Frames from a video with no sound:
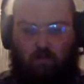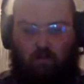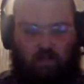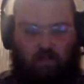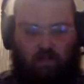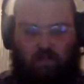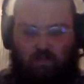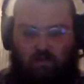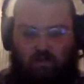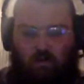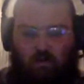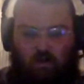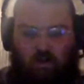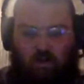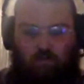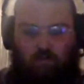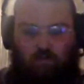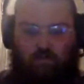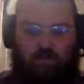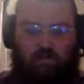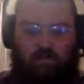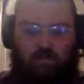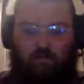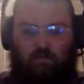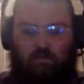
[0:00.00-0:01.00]
Like, it's no
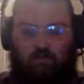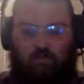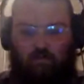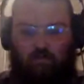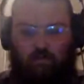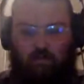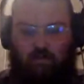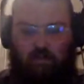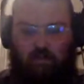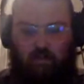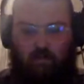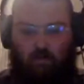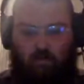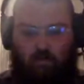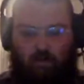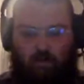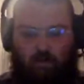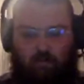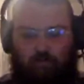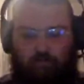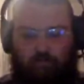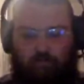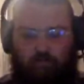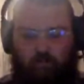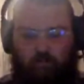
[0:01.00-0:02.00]
Hibs. You know what I mean?